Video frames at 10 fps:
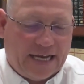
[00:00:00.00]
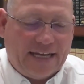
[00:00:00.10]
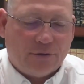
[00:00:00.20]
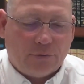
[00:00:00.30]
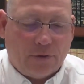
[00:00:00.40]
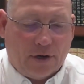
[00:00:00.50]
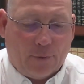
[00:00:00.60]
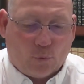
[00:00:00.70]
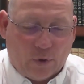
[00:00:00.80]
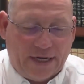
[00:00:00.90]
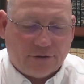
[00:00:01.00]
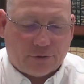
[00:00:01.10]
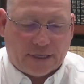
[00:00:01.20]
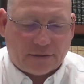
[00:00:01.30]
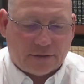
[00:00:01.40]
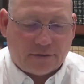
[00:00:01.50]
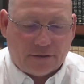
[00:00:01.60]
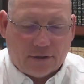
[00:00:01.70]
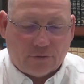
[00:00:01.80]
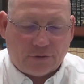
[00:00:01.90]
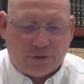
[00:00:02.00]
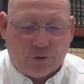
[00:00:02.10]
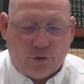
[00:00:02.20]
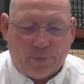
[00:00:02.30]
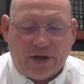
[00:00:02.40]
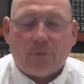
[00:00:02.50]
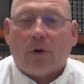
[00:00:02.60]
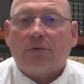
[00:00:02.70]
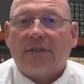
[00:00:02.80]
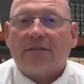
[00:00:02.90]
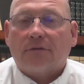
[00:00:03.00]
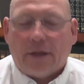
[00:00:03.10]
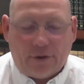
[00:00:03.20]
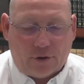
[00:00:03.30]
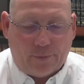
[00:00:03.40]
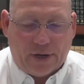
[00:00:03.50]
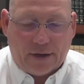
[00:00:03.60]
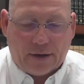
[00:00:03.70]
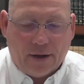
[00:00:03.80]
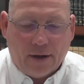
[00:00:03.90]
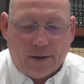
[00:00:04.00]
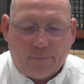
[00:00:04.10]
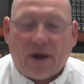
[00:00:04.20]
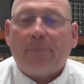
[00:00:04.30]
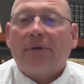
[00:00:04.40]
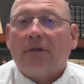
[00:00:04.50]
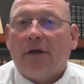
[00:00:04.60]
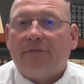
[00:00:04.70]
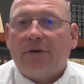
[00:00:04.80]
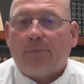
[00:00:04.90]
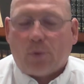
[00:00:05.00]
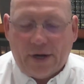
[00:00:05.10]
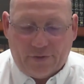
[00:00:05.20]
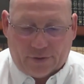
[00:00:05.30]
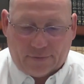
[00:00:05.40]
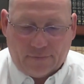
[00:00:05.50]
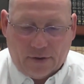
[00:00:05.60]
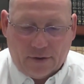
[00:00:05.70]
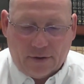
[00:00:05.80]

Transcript: he readdresses those to whom he wrote this letter, being my beloved brethren,